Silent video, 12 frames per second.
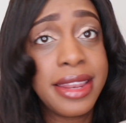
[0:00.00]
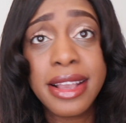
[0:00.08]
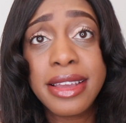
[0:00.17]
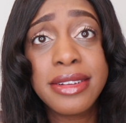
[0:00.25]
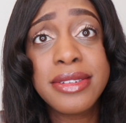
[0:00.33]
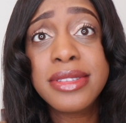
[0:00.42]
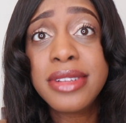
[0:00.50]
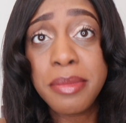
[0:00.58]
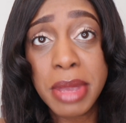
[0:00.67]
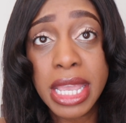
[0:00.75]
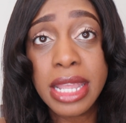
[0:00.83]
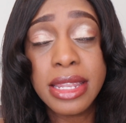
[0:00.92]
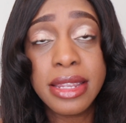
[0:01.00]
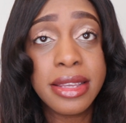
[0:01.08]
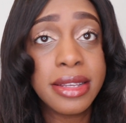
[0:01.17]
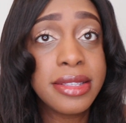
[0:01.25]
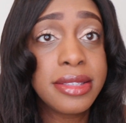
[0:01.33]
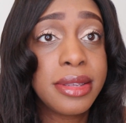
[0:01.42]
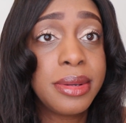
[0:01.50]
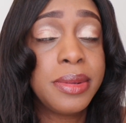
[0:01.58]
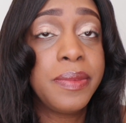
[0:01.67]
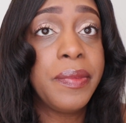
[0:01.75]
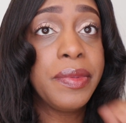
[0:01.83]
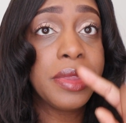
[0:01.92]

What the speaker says: I gotta go start making dinner, so